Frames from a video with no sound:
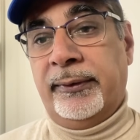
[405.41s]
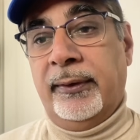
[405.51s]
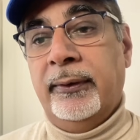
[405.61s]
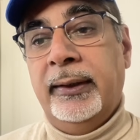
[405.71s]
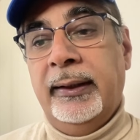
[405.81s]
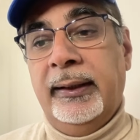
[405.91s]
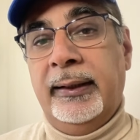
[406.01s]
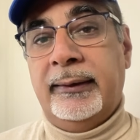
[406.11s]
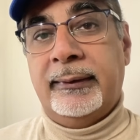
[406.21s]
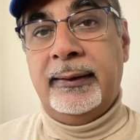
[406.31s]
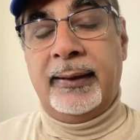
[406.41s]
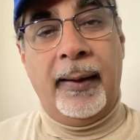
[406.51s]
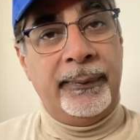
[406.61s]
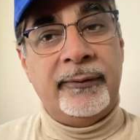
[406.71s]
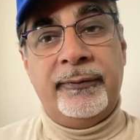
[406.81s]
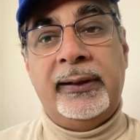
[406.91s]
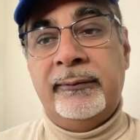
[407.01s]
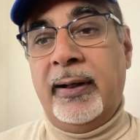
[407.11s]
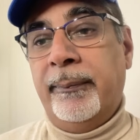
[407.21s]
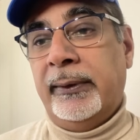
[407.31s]
So it's happening
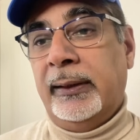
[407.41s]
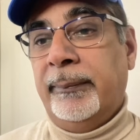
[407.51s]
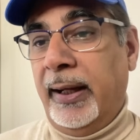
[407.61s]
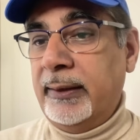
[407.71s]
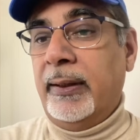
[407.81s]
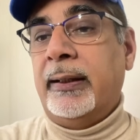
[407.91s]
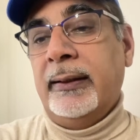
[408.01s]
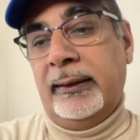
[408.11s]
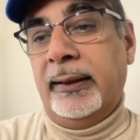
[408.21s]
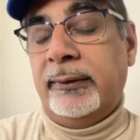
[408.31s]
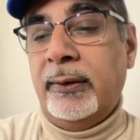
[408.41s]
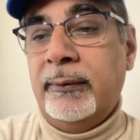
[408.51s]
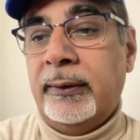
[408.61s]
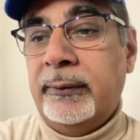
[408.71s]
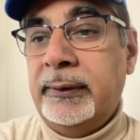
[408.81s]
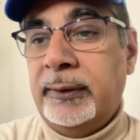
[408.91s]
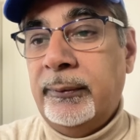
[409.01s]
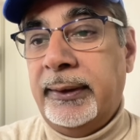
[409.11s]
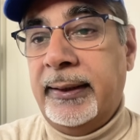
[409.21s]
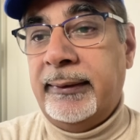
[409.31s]
fairly rapidly. But anyway, let's go according to
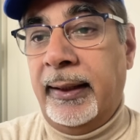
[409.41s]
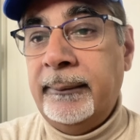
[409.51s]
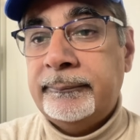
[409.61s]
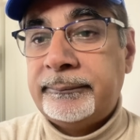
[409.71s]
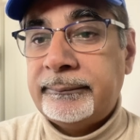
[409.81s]
what they're saying.